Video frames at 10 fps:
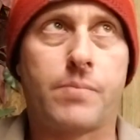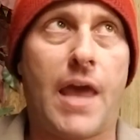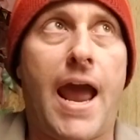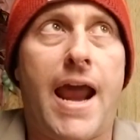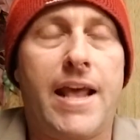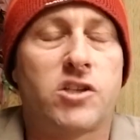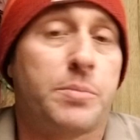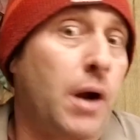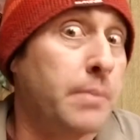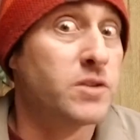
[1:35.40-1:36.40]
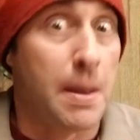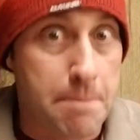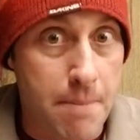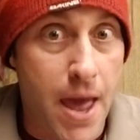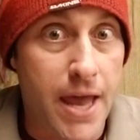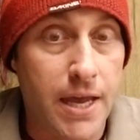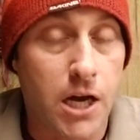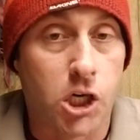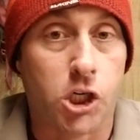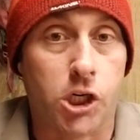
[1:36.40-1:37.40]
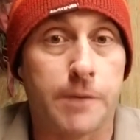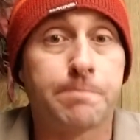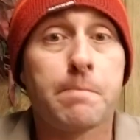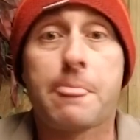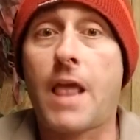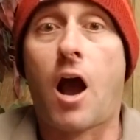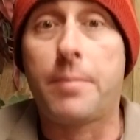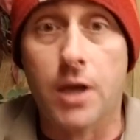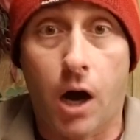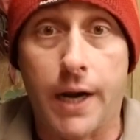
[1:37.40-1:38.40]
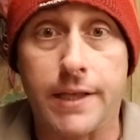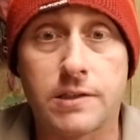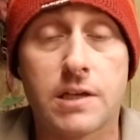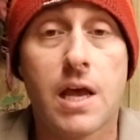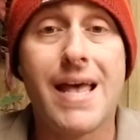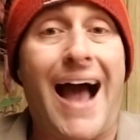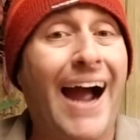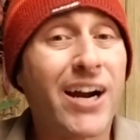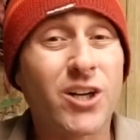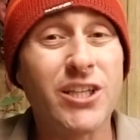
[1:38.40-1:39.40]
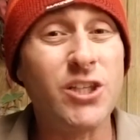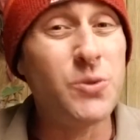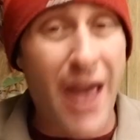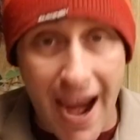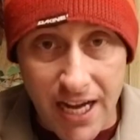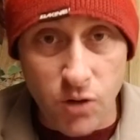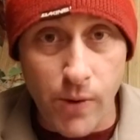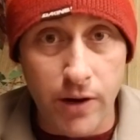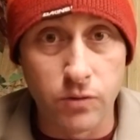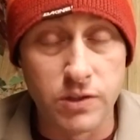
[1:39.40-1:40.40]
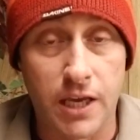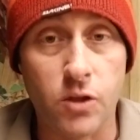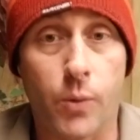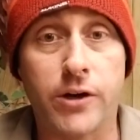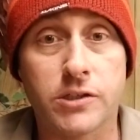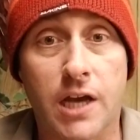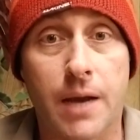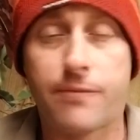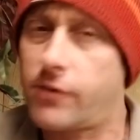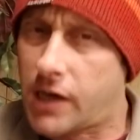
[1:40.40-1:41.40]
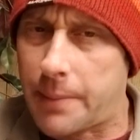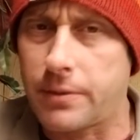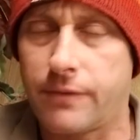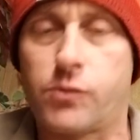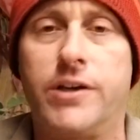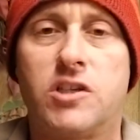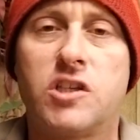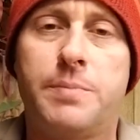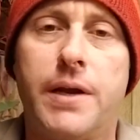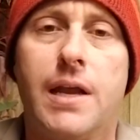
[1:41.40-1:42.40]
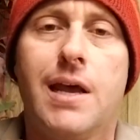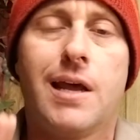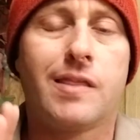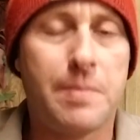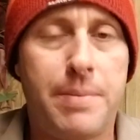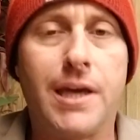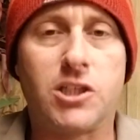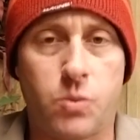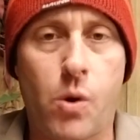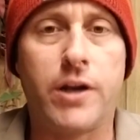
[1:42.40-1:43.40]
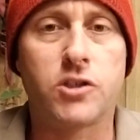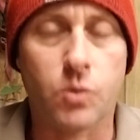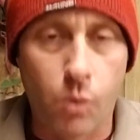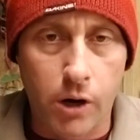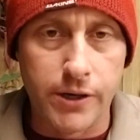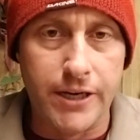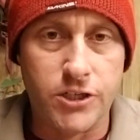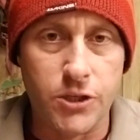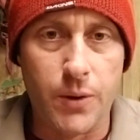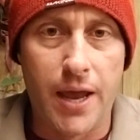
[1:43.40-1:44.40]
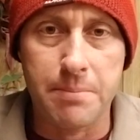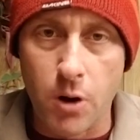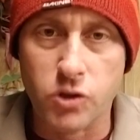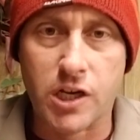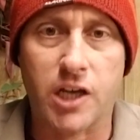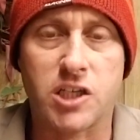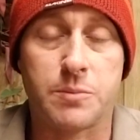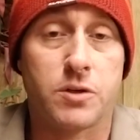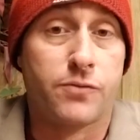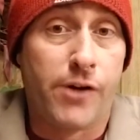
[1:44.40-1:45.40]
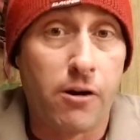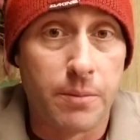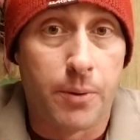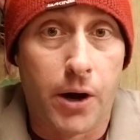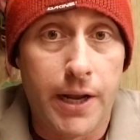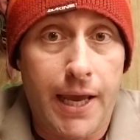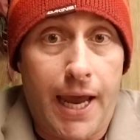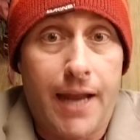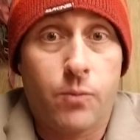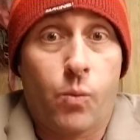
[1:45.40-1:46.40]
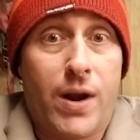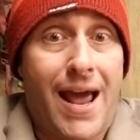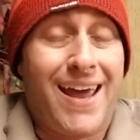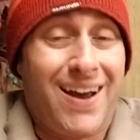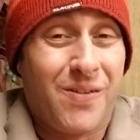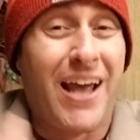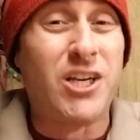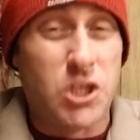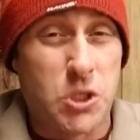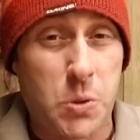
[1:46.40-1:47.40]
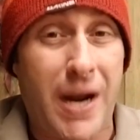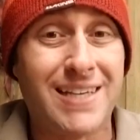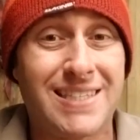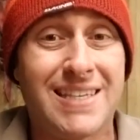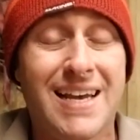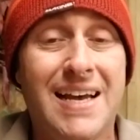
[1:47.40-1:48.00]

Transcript: headaches or problems that may occur. Now, I'll be honest. I hardly do any rentals in the wintertime for a couple of reasons, but the biggest one is the water issue, and most customers frown upon it. And when I stress